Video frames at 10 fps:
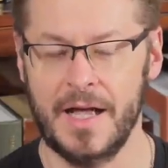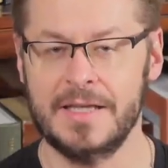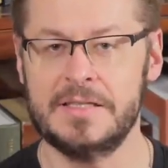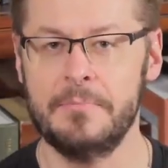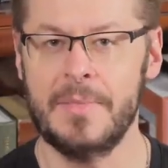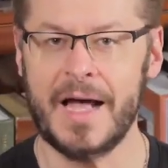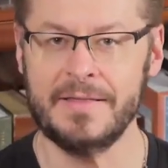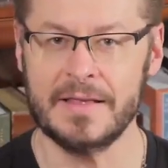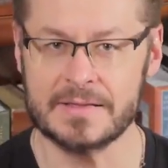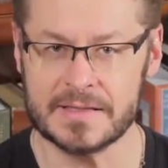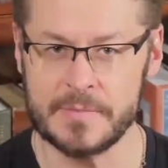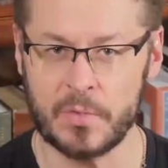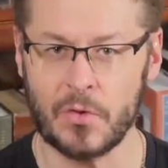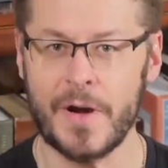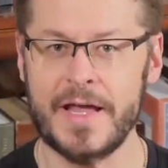and to mindlessly
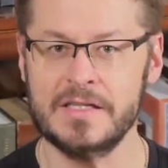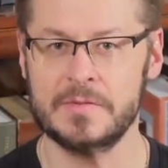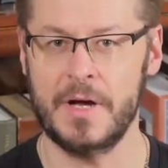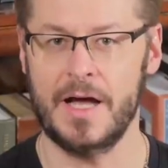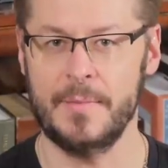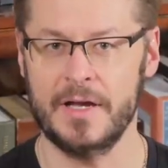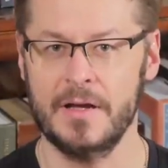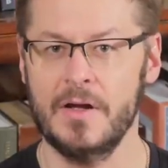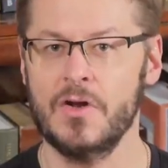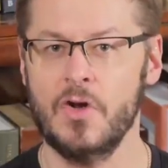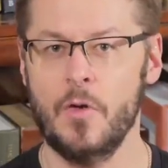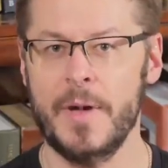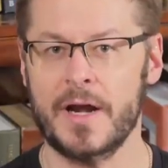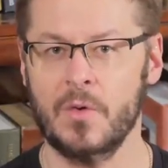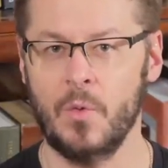praise Muhammad no
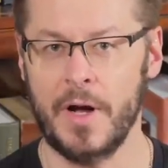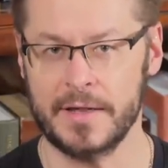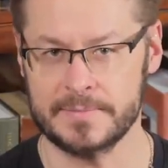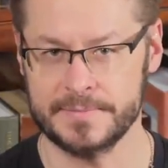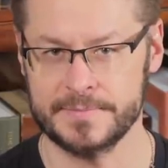matter what.